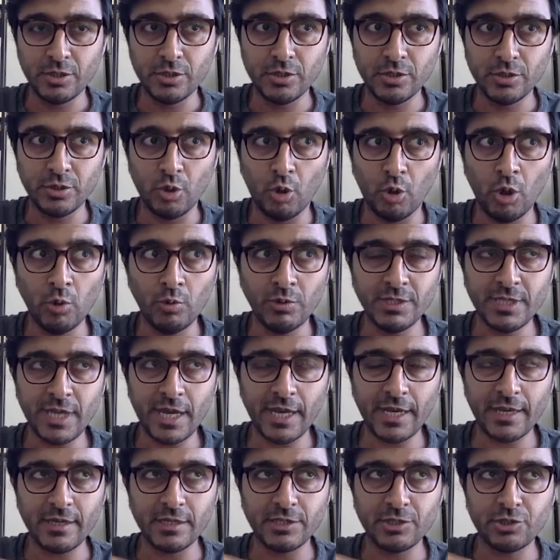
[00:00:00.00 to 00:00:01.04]
always
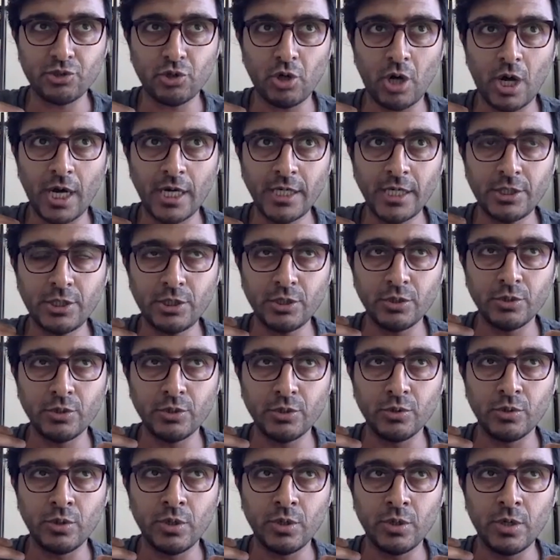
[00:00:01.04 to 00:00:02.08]
like try
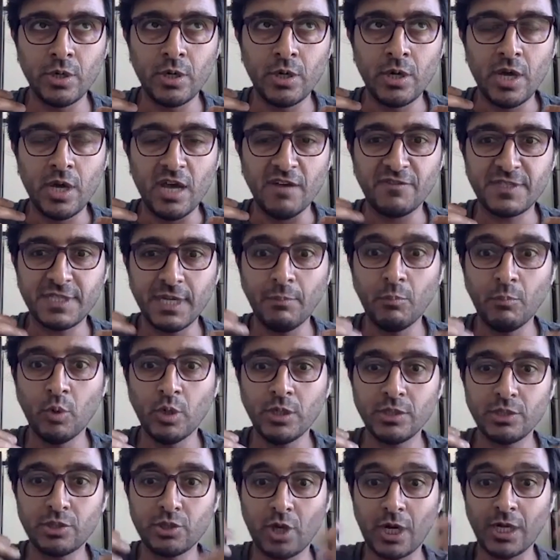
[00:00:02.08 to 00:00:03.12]
to, if someone
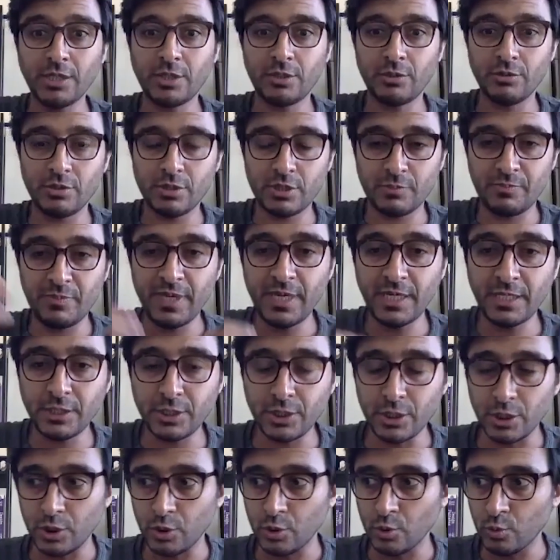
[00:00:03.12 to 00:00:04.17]
tried to speak to
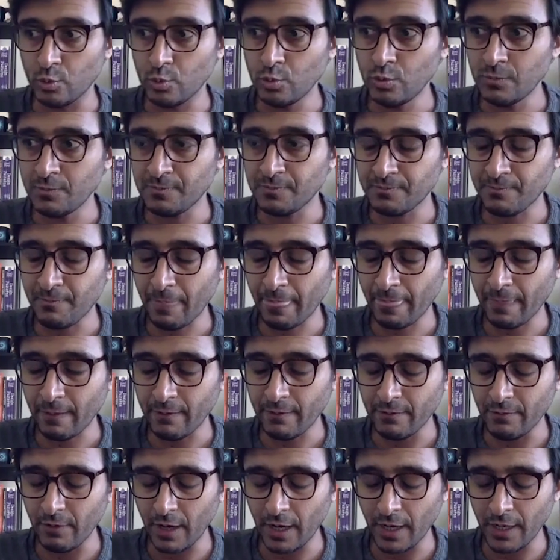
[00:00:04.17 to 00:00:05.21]
you,
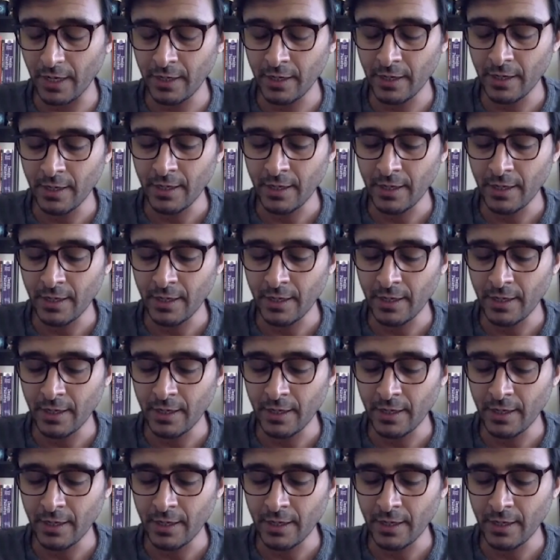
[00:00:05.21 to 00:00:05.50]
right?